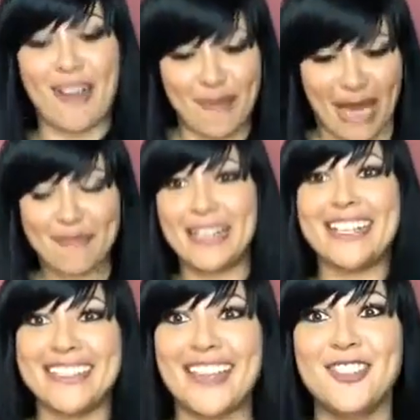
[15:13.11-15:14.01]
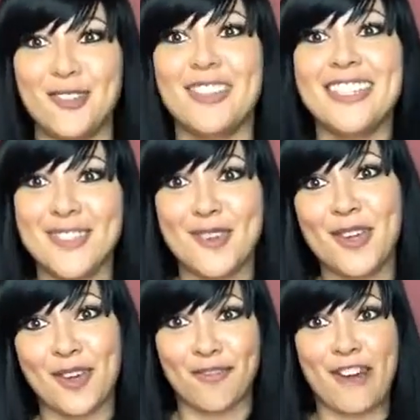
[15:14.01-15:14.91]
I'm happy to send you this so you
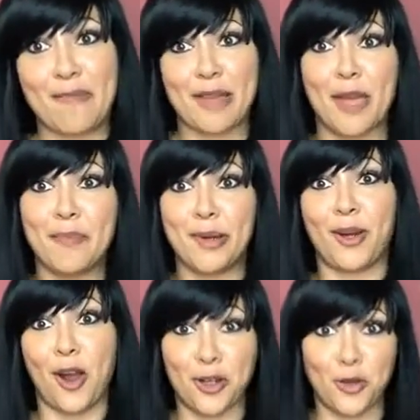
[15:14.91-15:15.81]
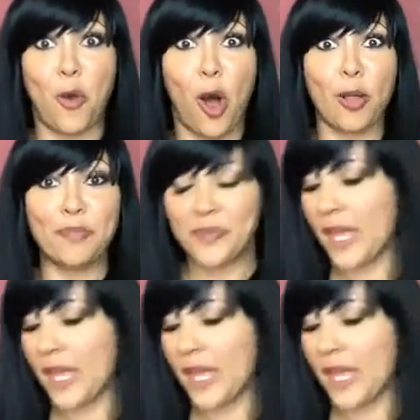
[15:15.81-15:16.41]
can frame it and put it on your wall.